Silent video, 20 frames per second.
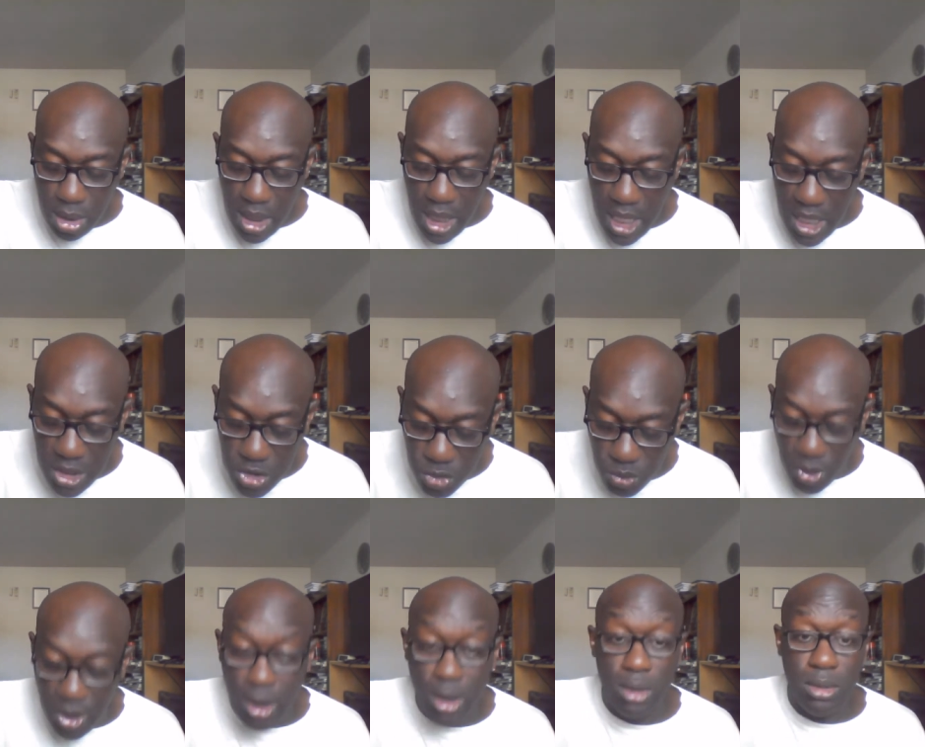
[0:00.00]

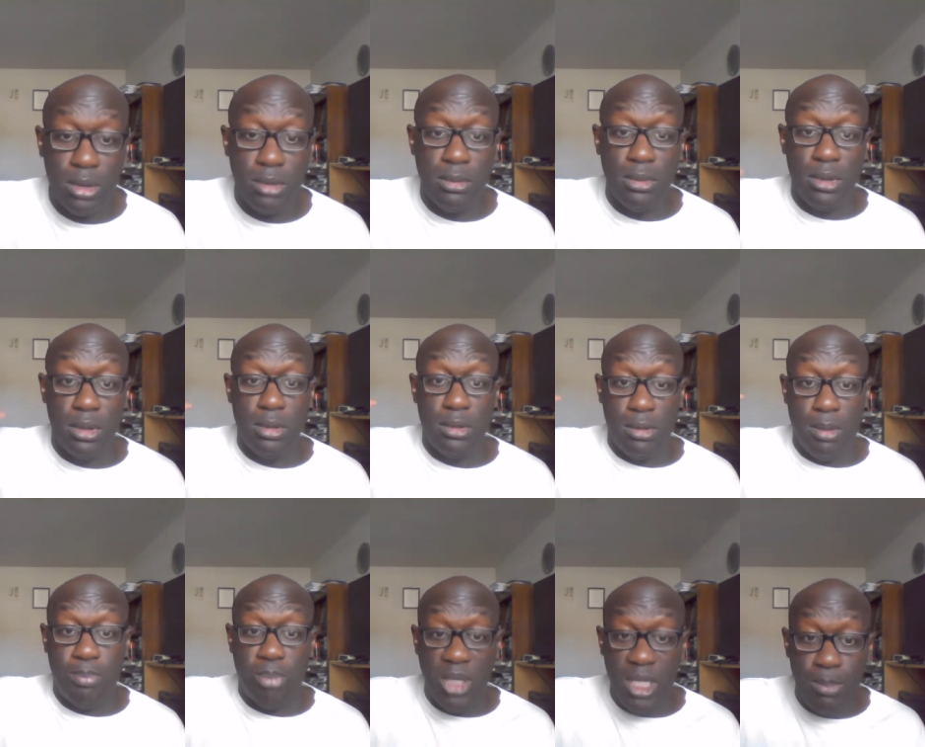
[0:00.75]
Israel,
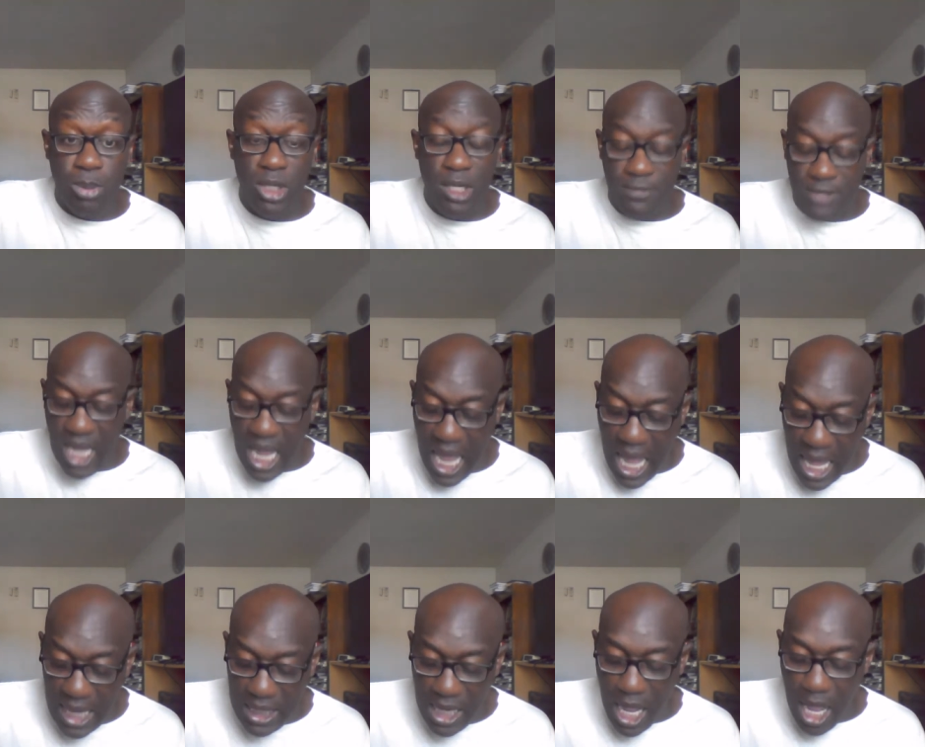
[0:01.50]
the people of
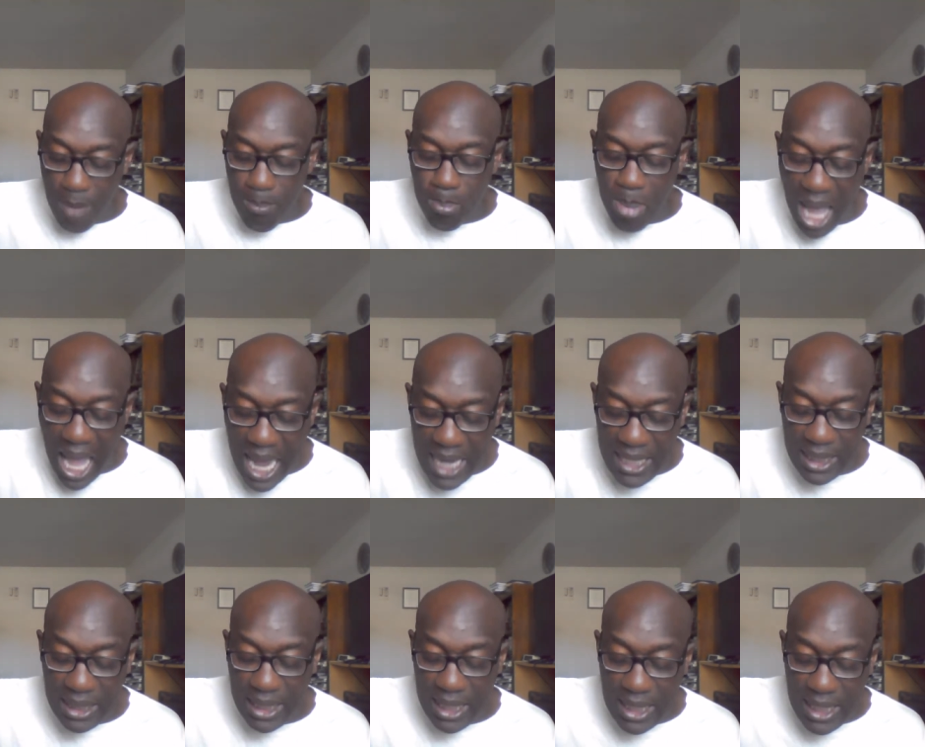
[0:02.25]
God,
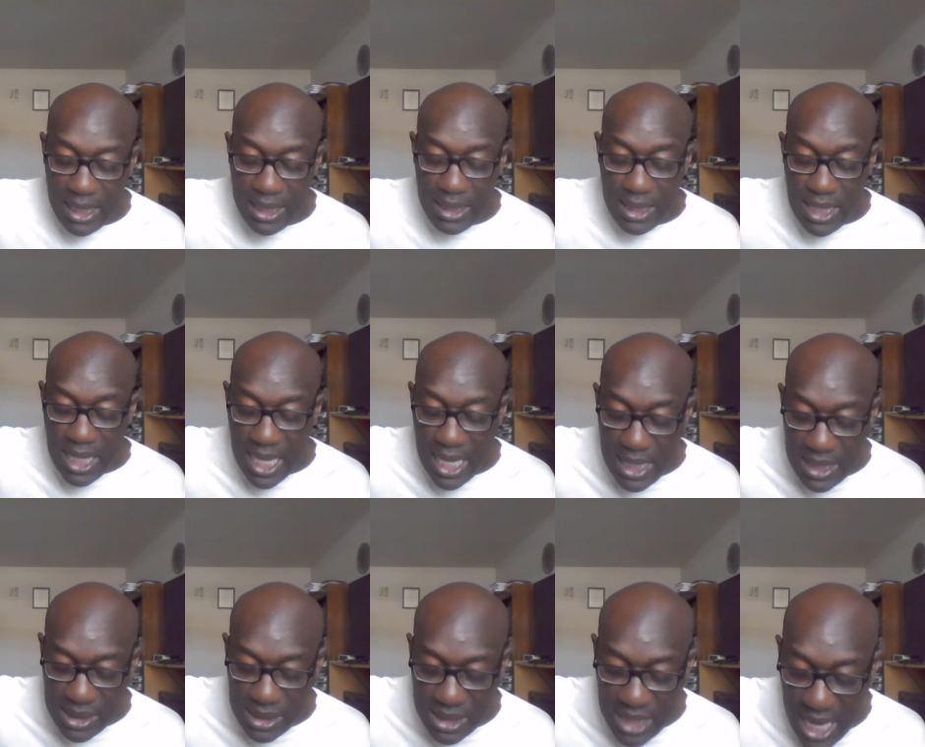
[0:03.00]
abiding in
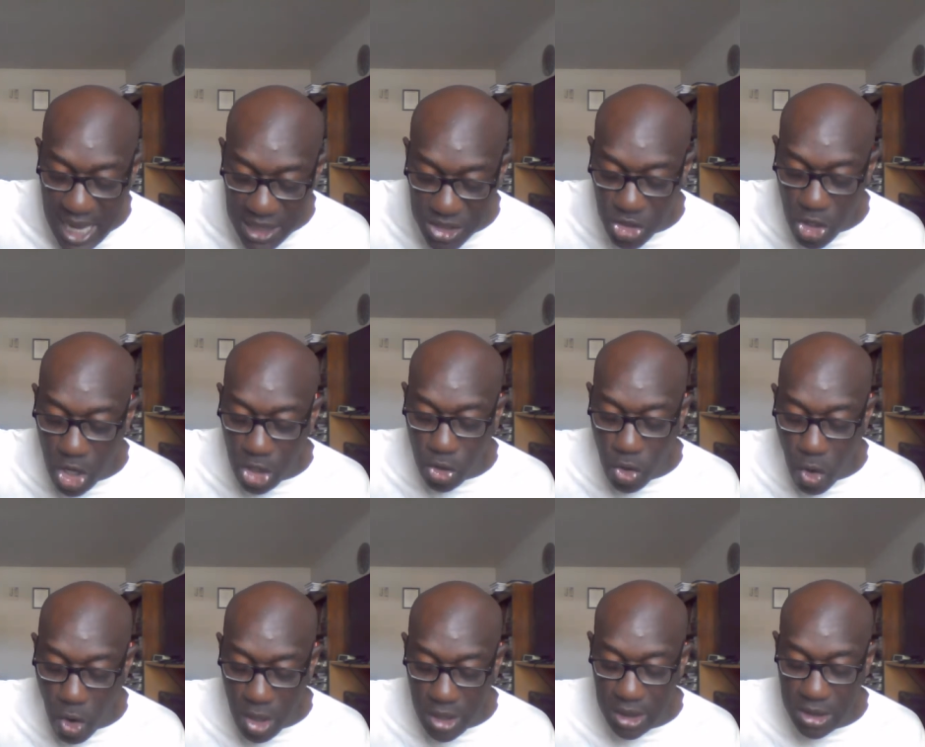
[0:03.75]
his tent
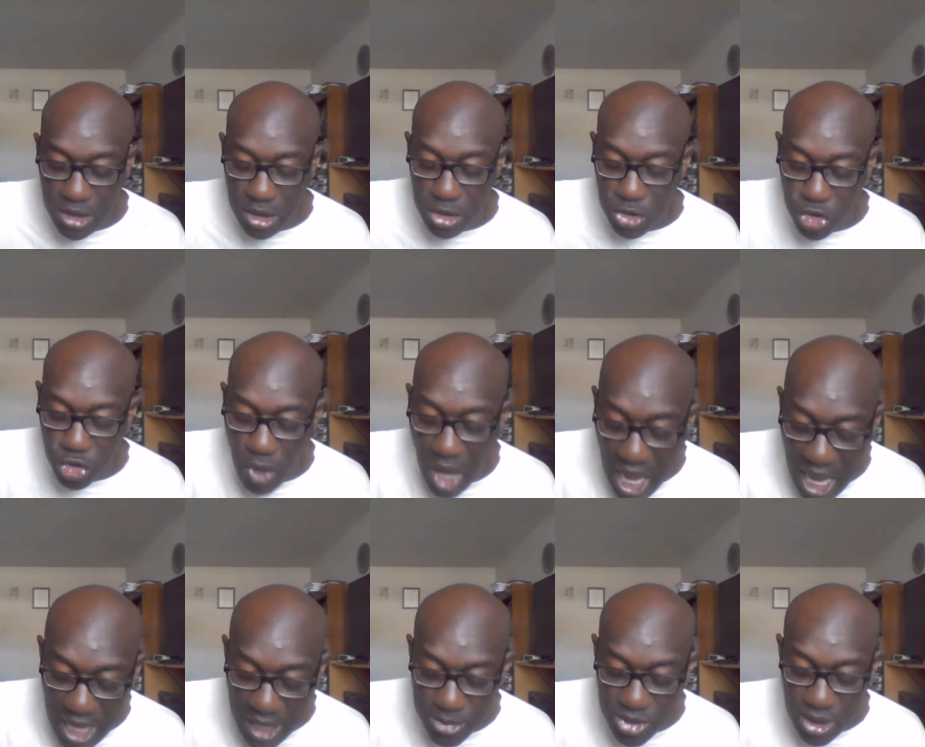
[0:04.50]
according to the
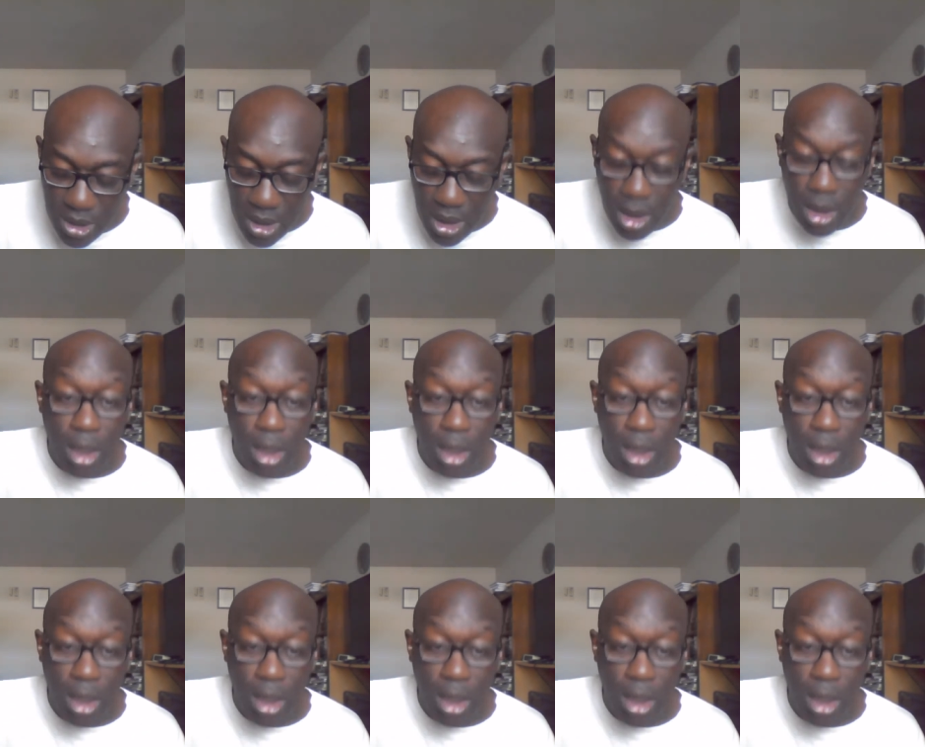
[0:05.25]
tribes.